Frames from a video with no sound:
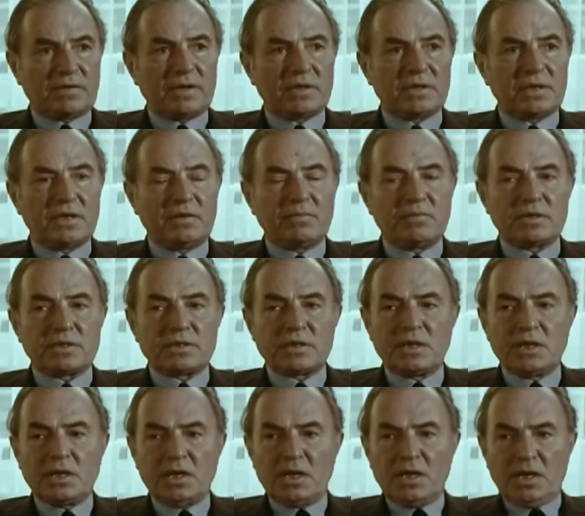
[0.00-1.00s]
And he was
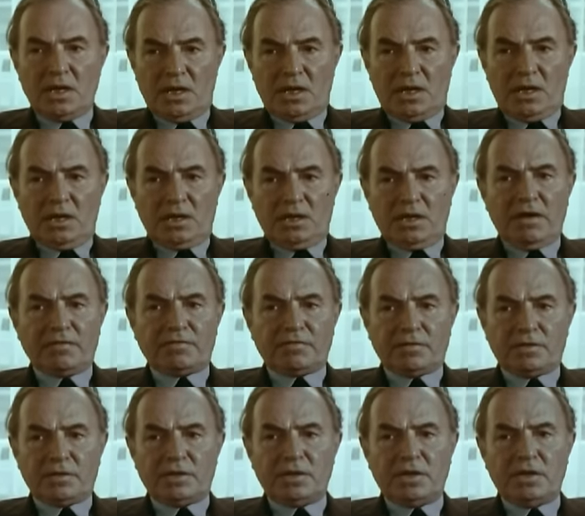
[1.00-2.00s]

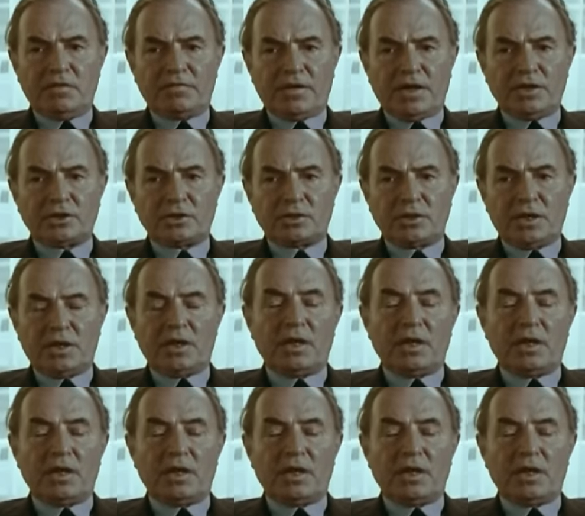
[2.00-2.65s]
given eventually,